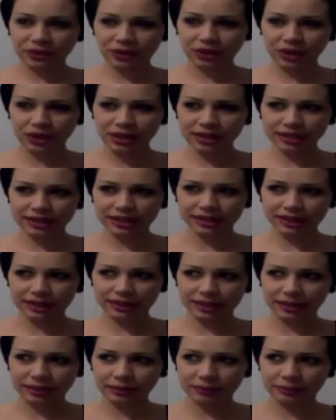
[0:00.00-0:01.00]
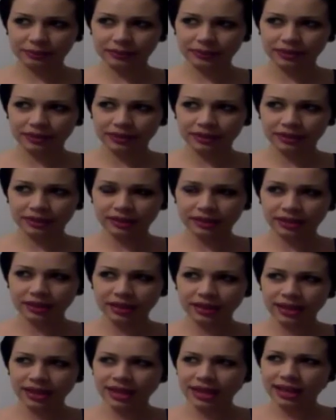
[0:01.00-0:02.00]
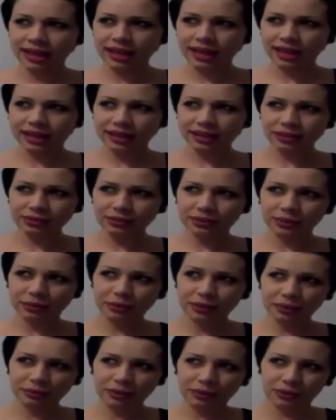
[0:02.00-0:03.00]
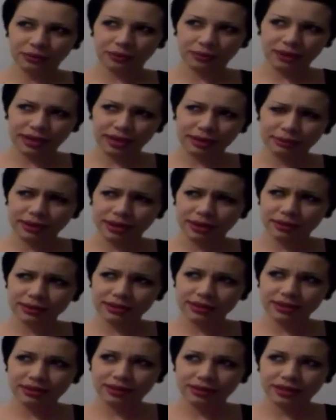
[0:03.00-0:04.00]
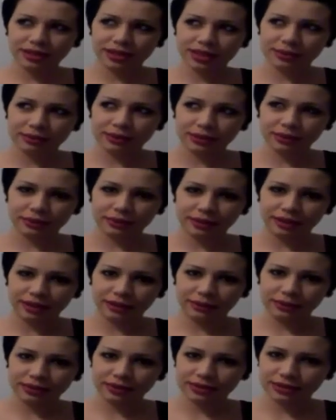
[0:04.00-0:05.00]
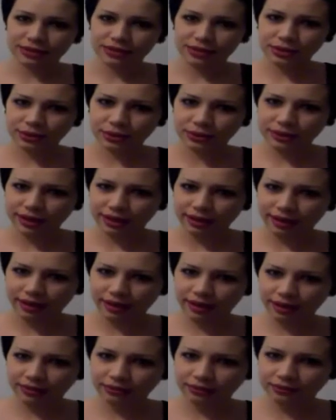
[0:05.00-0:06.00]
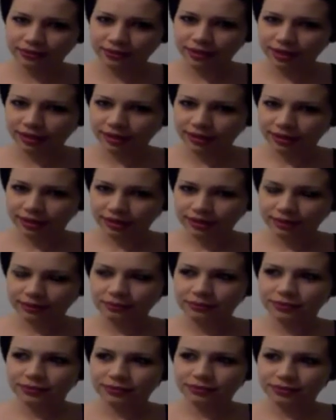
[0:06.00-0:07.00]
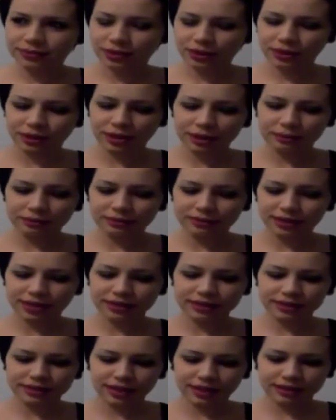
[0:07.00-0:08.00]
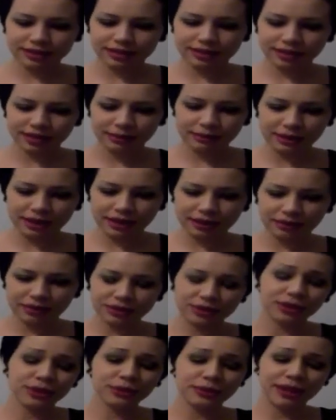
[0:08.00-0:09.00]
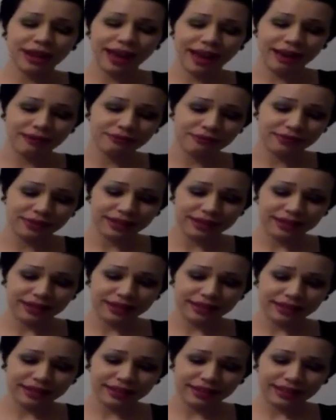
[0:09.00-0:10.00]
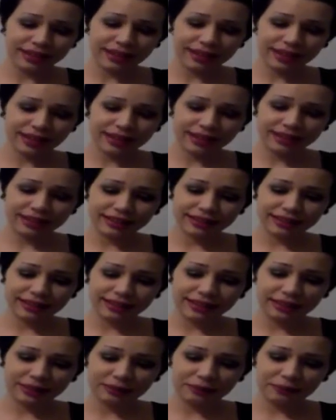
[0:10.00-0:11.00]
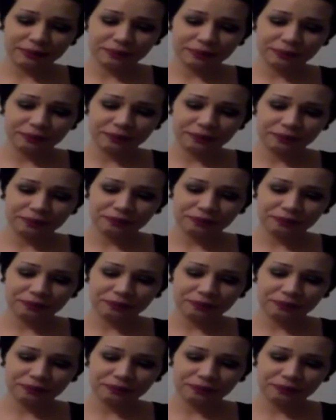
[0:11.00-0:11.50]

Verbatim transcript: got him, I don't remember why, but I was in the hospital when I was two and a half. Sorry, Texas accent coming out. Two and a half. And um,